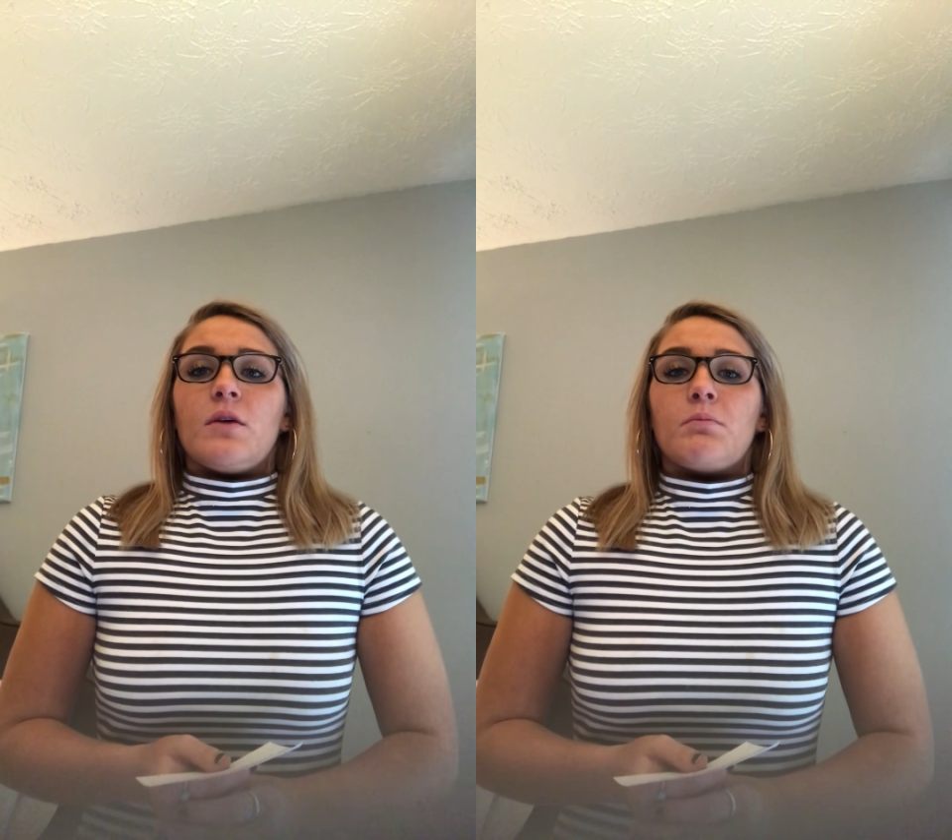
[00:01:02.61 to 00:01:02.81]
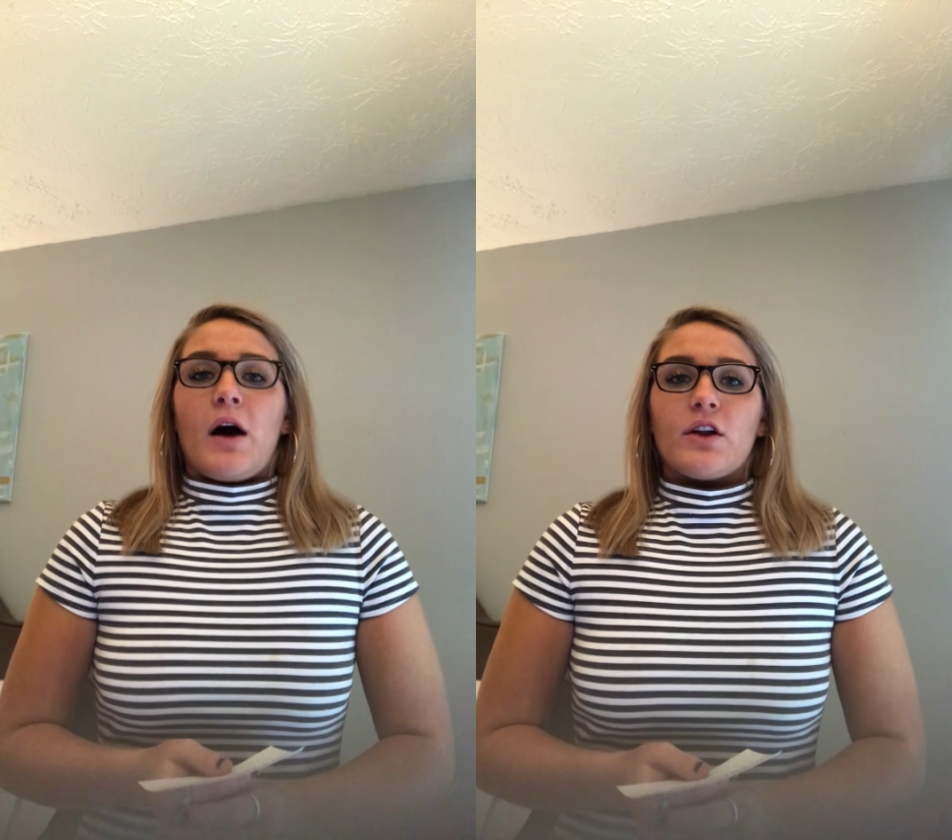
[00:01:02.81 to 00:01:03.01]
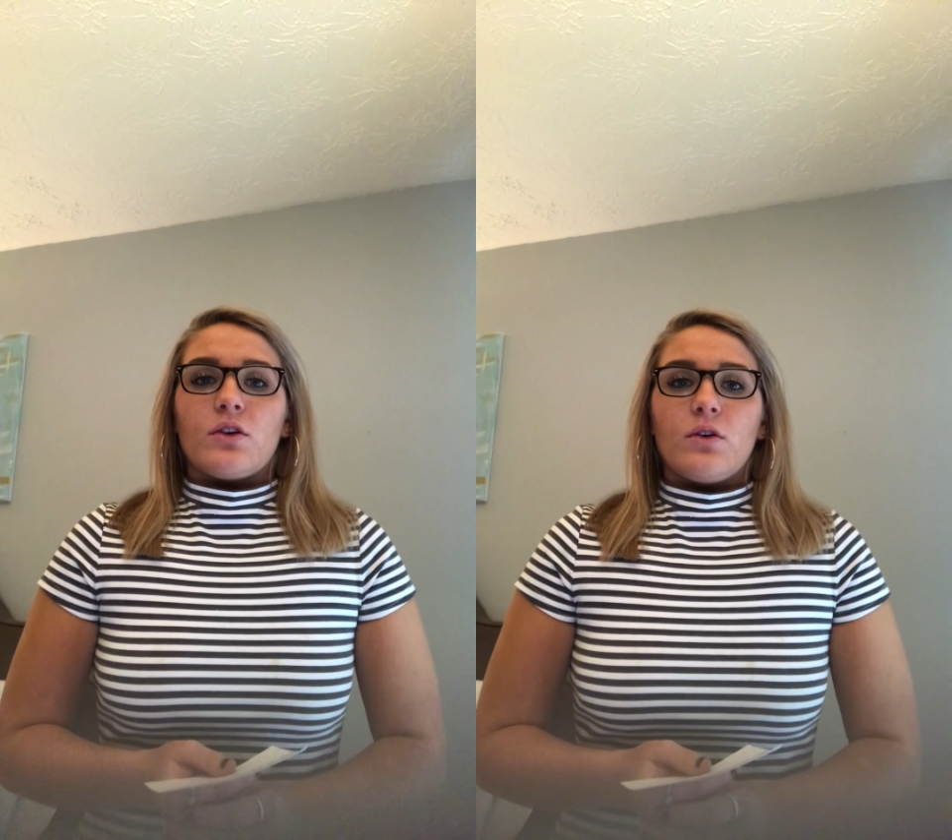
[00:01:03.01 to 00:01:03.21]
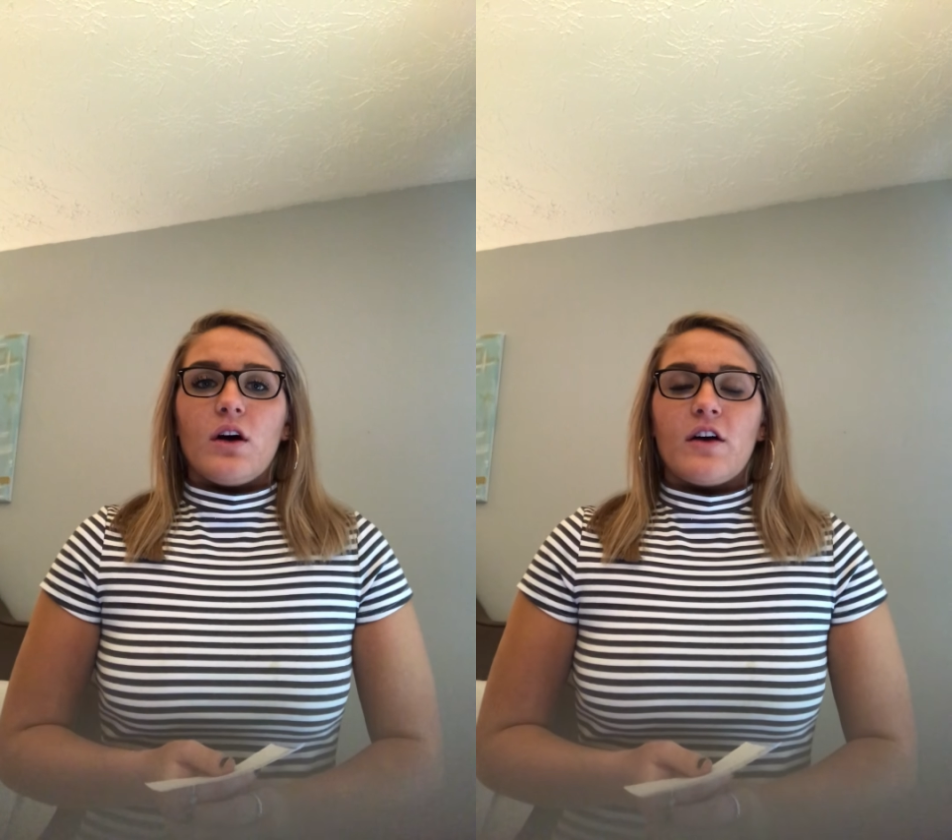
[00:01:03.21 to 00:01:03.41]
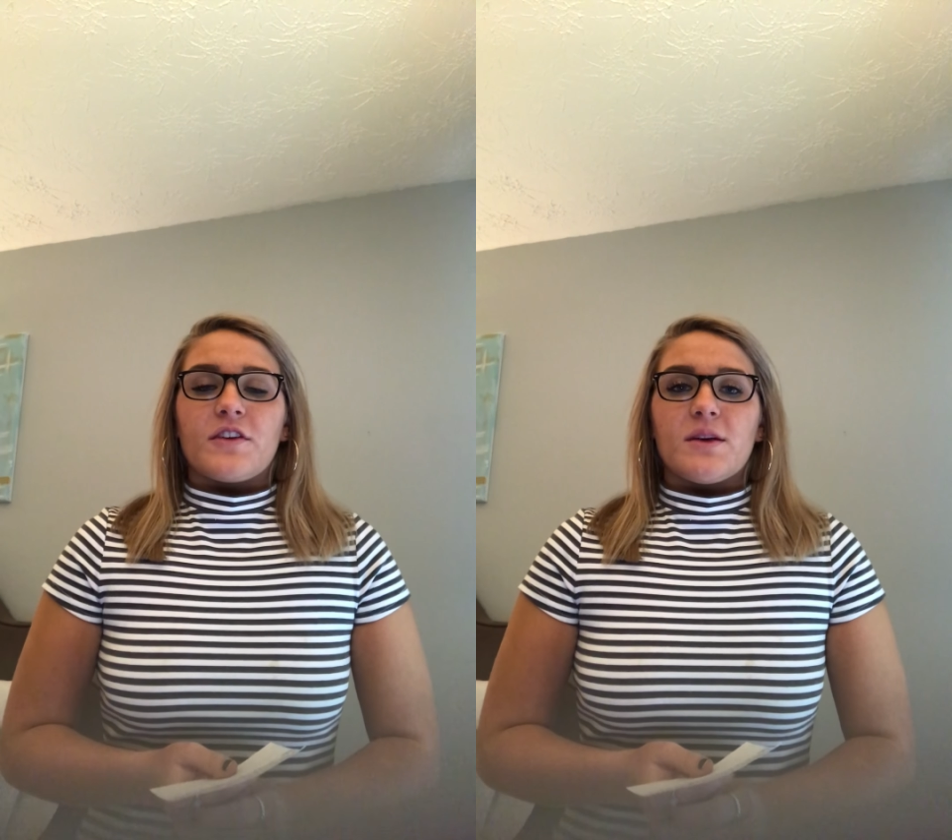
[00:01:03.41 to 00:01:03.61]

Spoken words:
model of